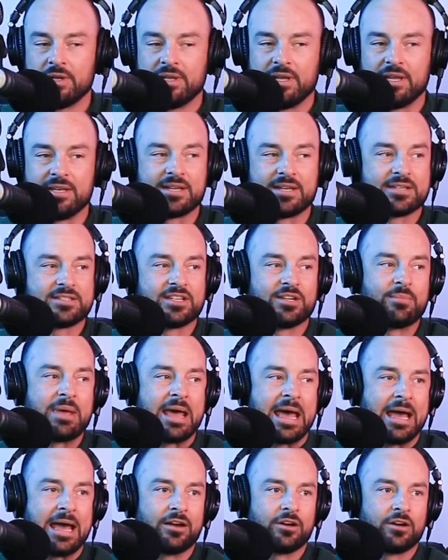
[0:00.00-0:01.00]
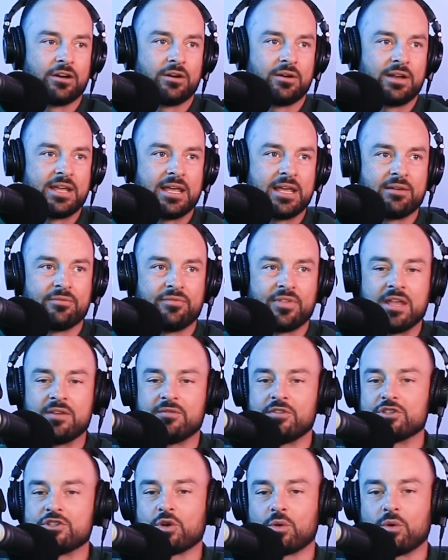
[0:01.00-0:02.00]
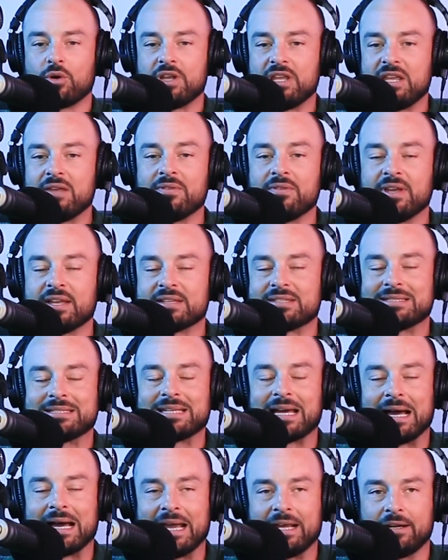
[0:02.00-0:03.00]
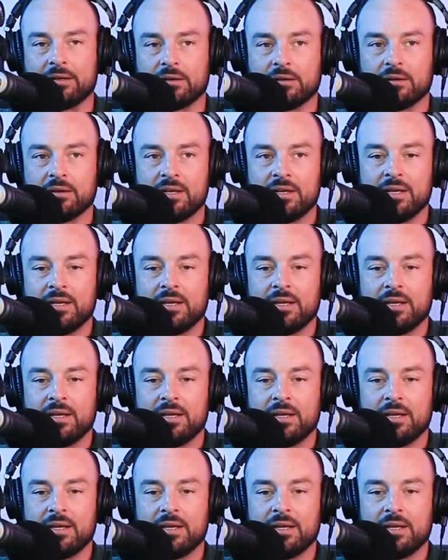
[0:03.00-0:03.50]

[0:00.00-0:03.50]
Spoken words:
It doesn't matter if inventory even gets tighter.